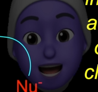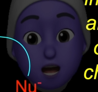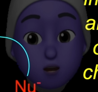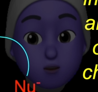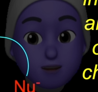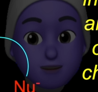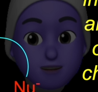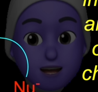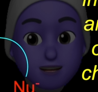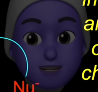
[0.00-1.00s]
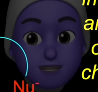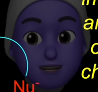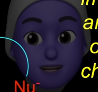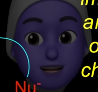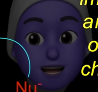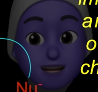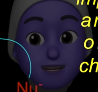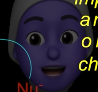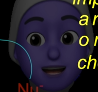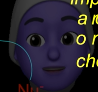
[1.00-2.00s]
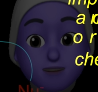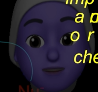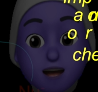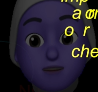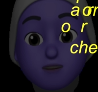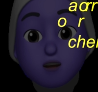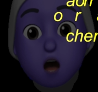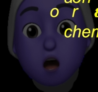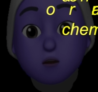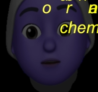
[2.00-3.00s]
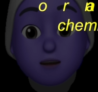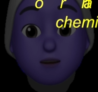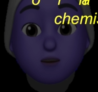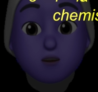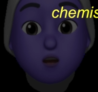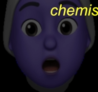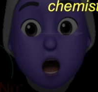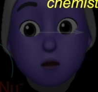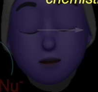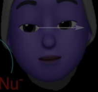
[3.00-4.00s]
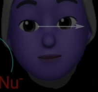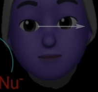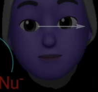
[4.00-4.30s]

A nucleophile attacks the carbonyl carbon,